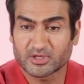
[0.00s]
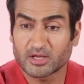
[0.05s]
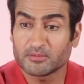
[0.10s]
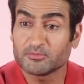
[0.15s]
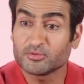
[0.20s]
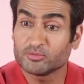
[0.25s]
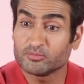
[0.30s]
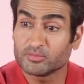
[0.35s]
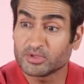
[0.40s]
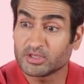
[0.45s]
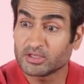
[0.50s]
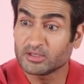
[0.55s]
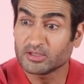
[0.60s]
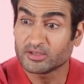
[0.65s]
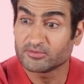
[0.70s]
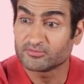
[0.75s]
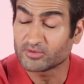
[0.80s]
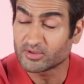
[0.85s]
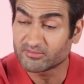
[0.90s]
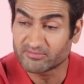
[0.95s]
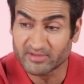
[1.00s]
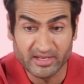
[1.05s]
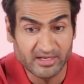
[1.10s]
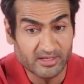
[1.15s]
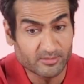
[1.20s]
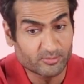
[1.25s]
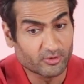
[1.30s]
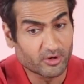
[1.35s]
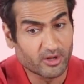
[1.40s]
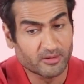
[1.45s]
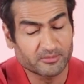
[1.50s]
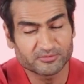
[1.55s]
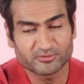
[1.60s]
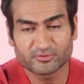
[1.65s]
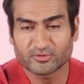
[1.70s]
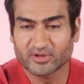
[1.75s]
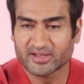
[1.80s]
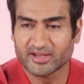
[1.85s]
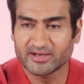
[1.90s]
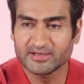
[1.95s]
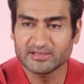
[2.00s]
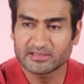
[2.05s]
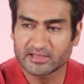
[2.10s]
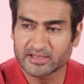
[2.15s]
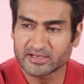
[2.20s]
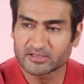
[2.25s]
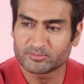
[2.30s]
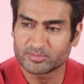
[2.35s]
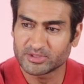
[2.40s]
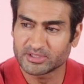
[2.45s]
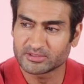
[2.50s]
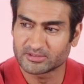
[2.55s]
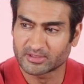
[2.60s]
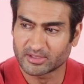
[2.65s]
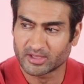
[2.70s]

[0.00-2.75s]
come to me if you have any problems. So I kind of liked being the